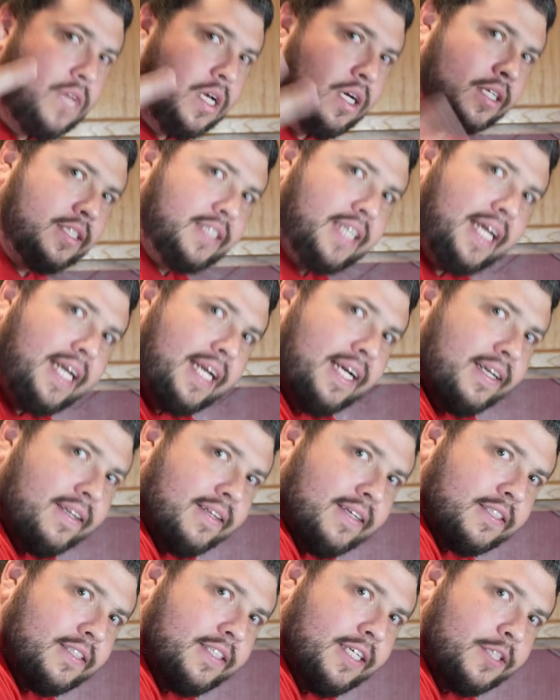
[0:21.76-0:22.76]
Let's get into
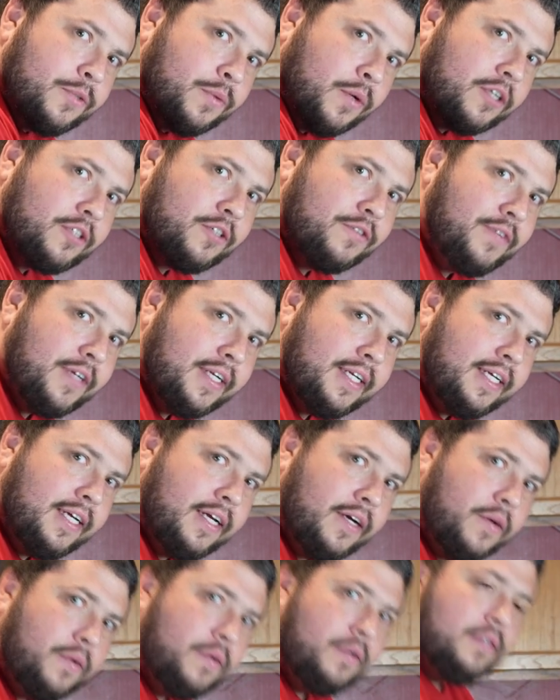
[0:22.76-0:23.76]
this dishwasher
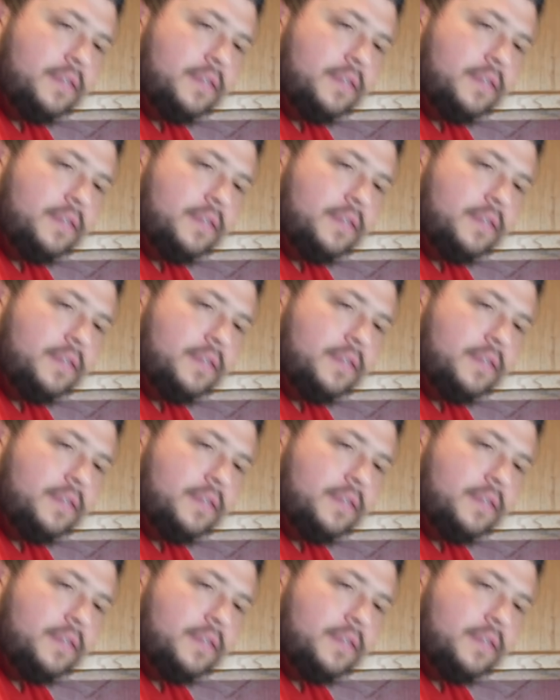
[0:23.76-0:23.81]
video.